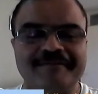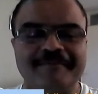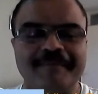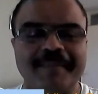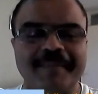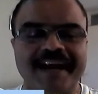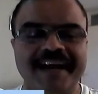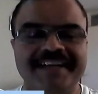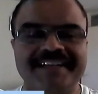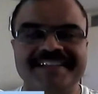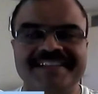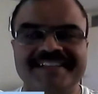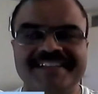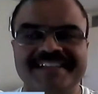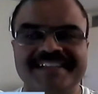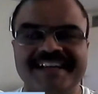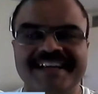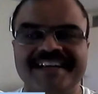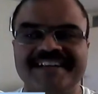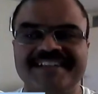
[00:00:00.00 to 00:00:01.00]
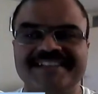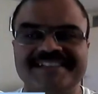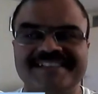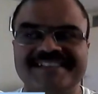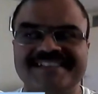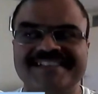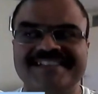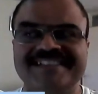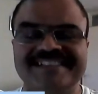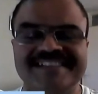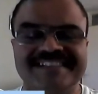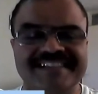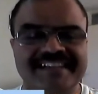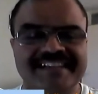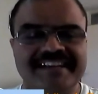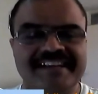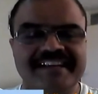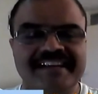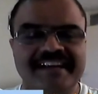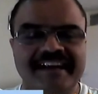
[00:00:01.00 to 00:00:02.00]
and yes.
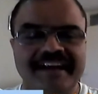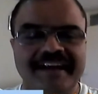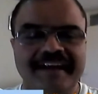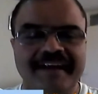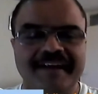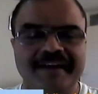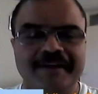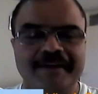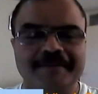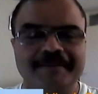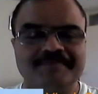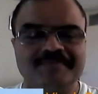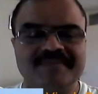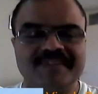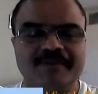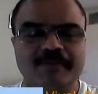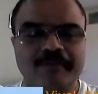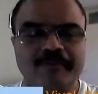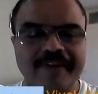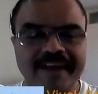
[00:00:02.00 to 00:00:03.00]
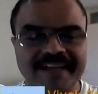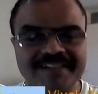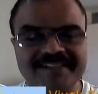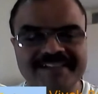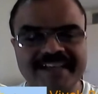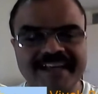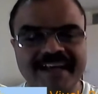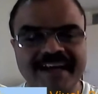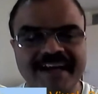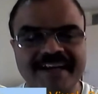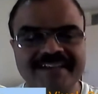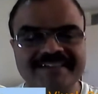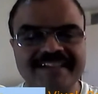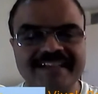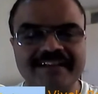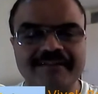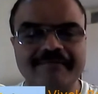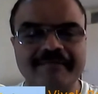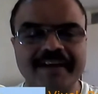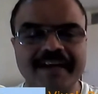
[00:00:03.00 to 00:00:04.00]
Wednesday, I think
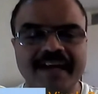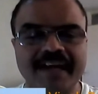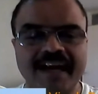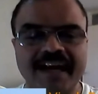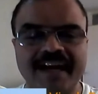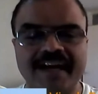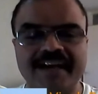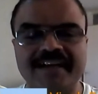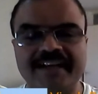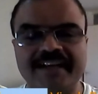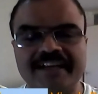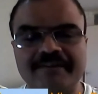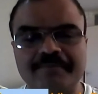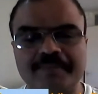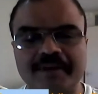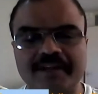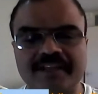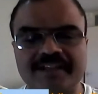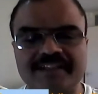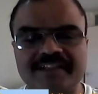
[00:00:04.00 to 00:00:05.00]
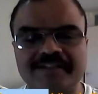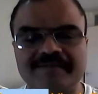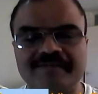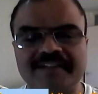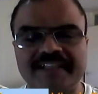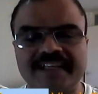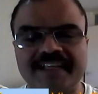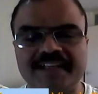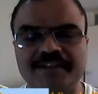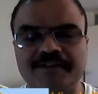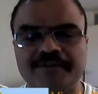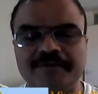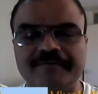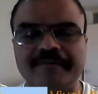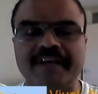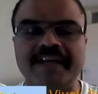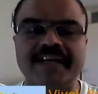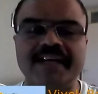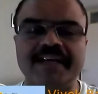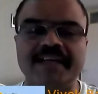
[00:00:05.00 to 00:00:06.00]
we had a productive day. You
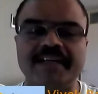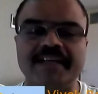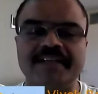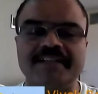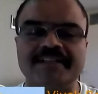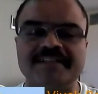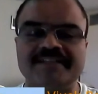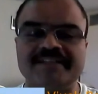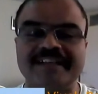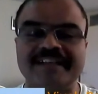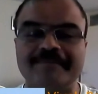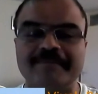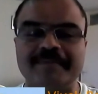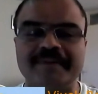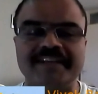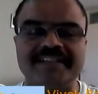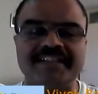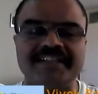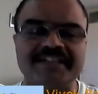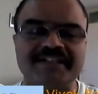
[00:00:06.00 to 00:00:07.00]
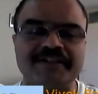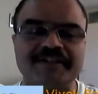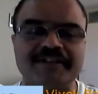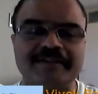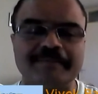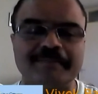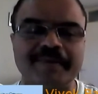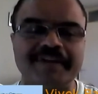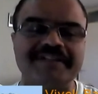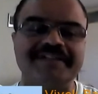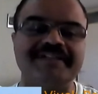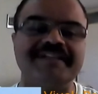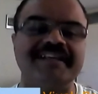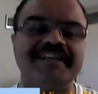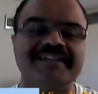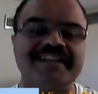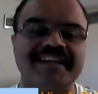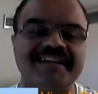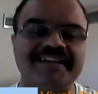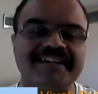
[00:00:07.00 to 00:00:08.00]
were celebrating your birthday
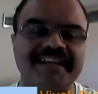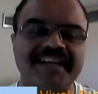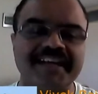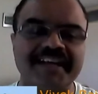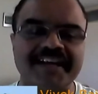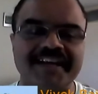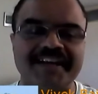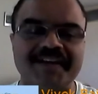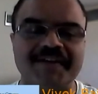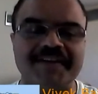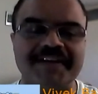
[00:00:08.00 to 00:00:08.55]
that day, Corinna.